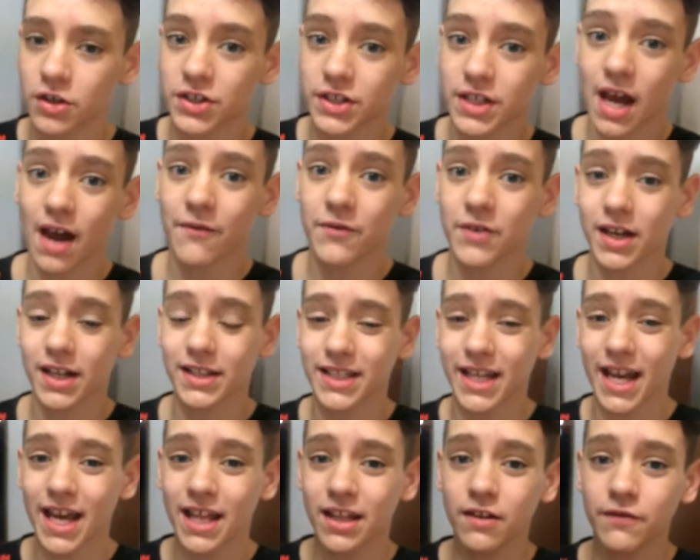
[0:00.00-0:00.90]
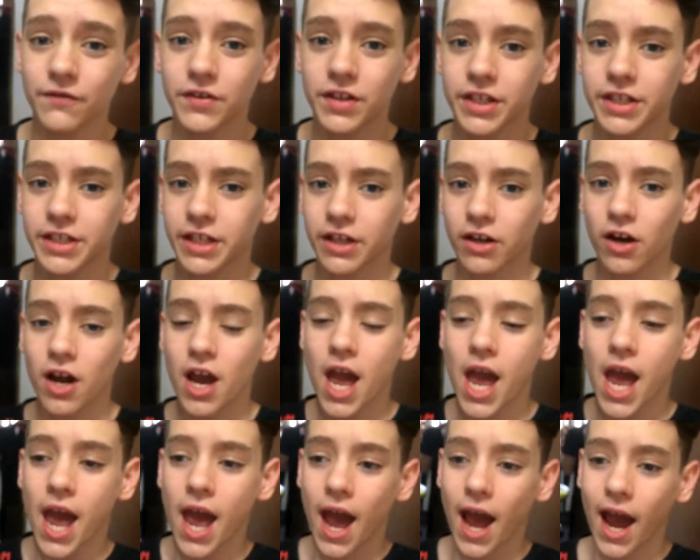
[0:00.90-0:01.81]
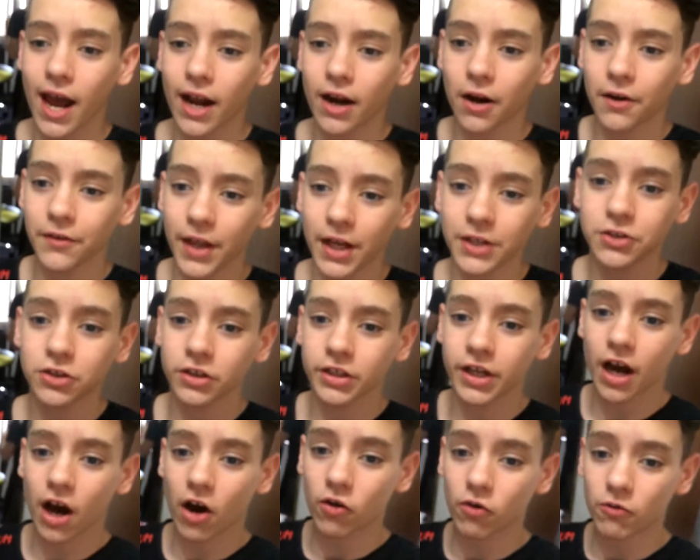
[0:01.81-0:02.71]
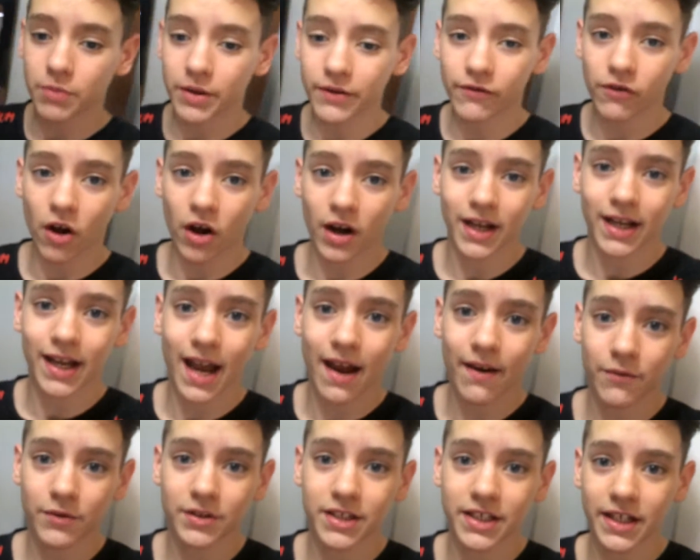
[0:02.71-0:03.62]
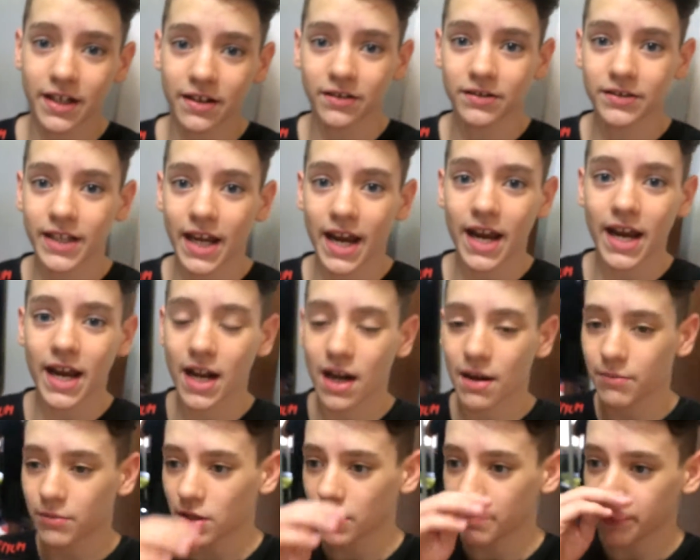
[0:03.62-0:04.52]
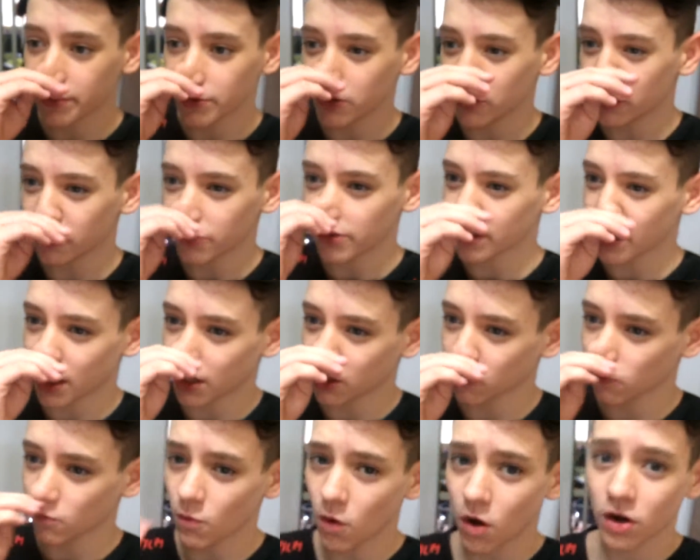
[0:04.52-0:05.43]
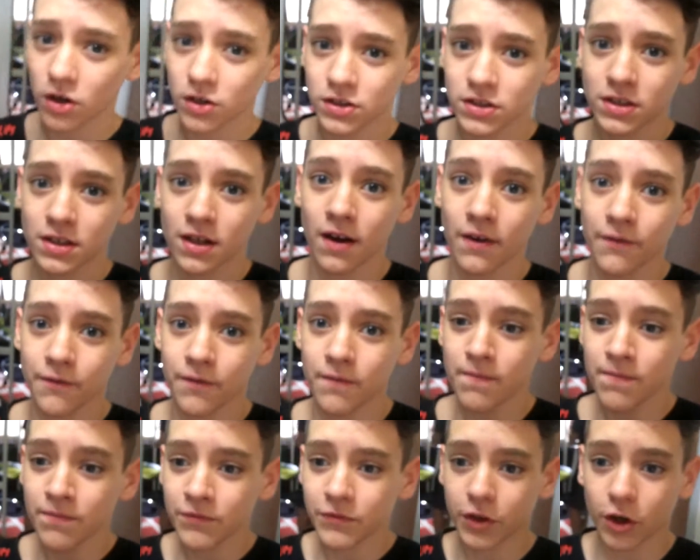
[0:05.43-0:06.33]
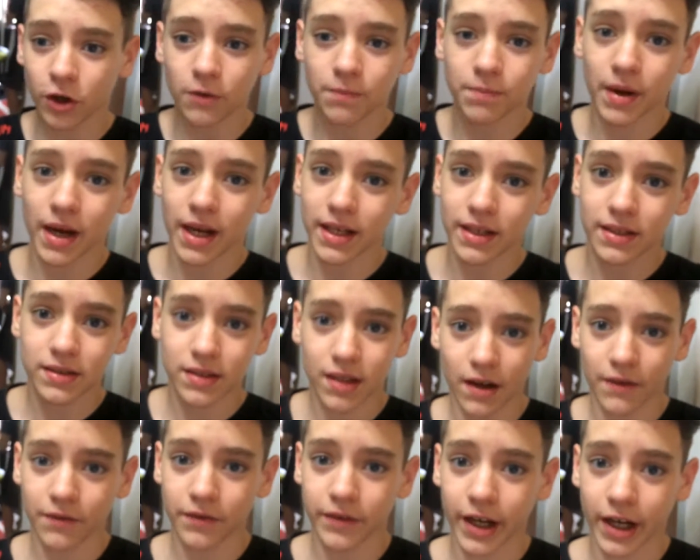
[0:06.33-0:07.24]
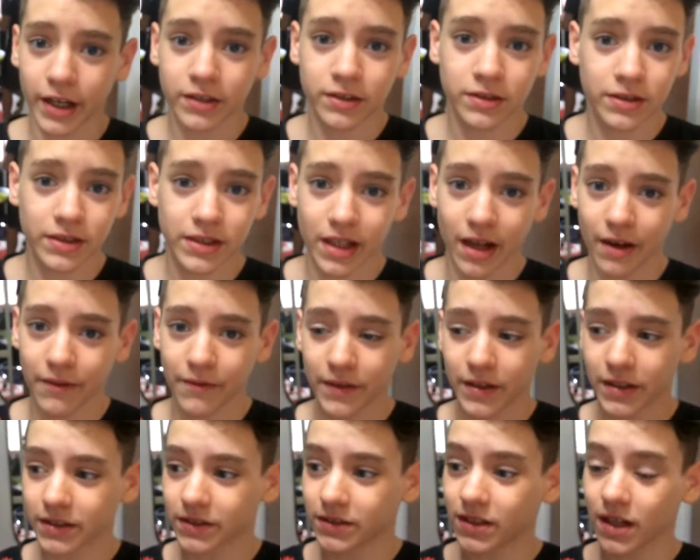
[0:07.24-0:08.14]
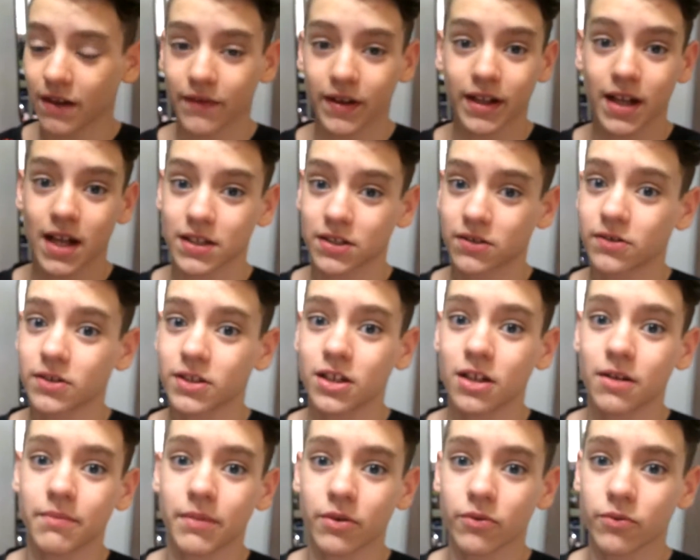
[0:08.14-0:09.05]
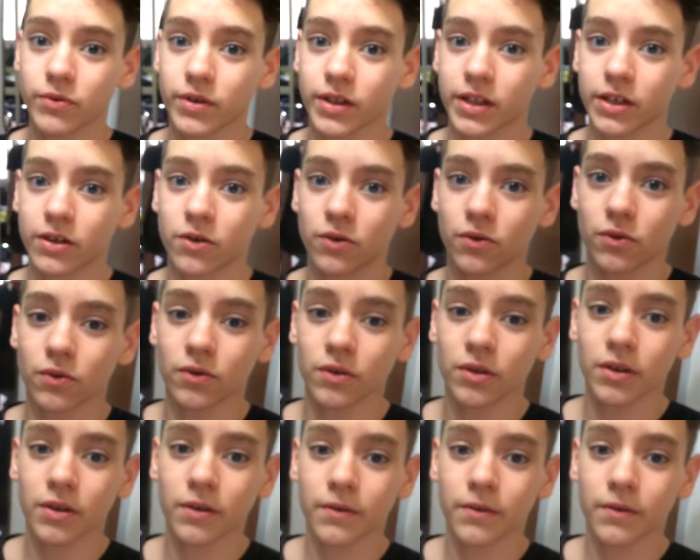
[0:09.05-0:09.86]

to South Africa at the end of this year, and on that journey, I will be vlogging every single day, and I'm going to be doing underwater stuff, dirt bike stuff, gun stuff, and stuff like that, so it's going to be really cool.